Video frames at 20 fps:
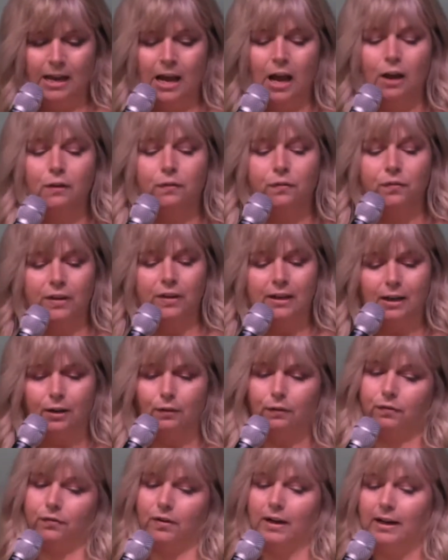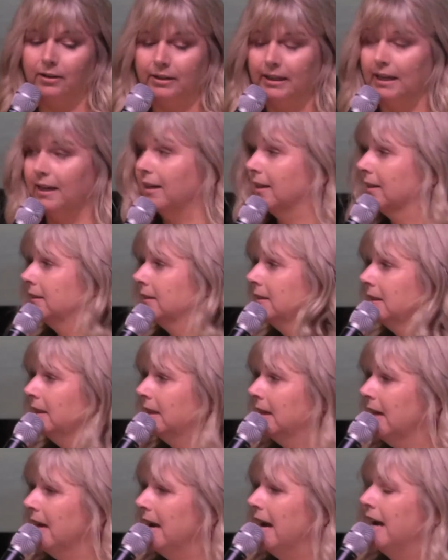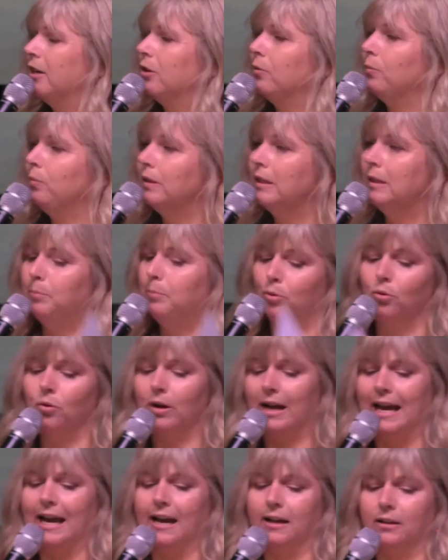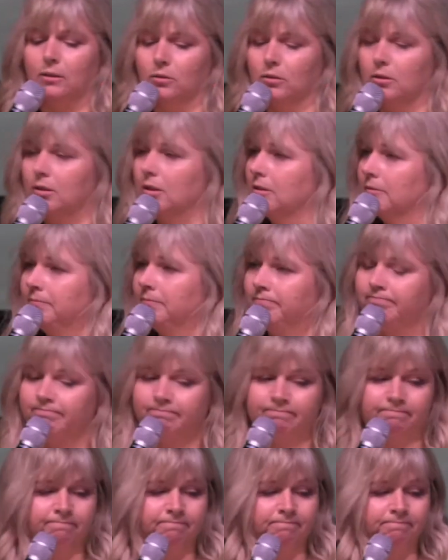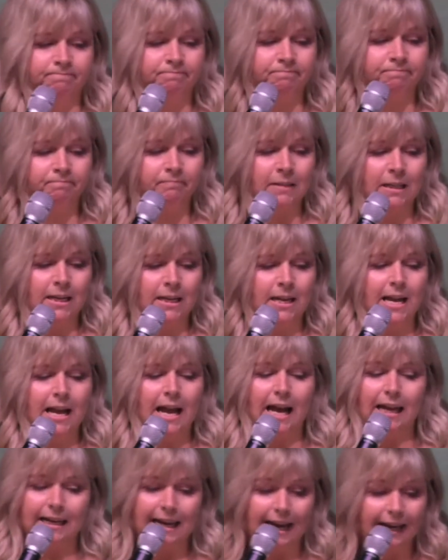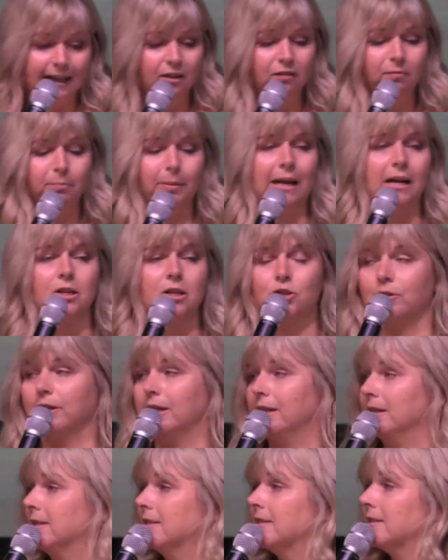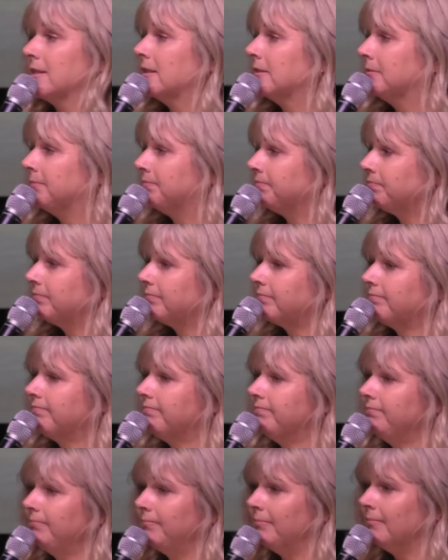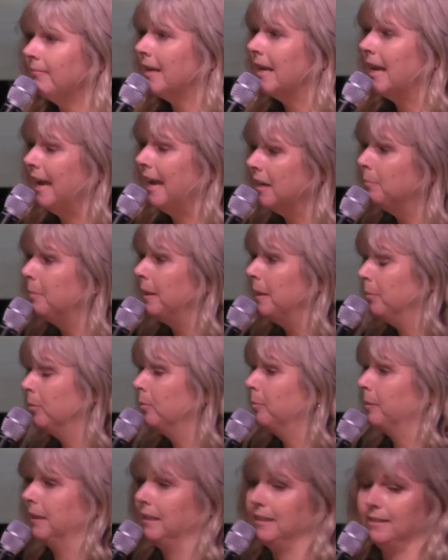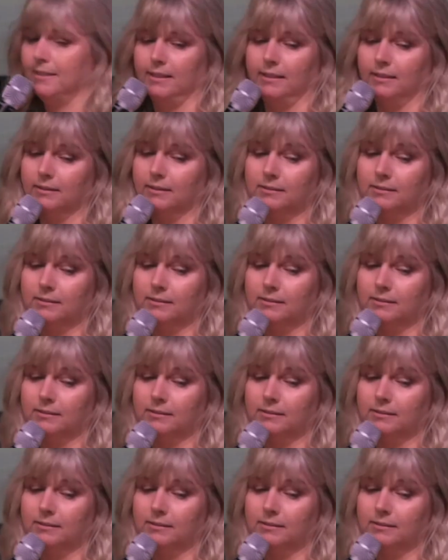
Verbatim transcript: a fear of failure, and a really poor outlook, a lack of boundaries, and people-pleasing.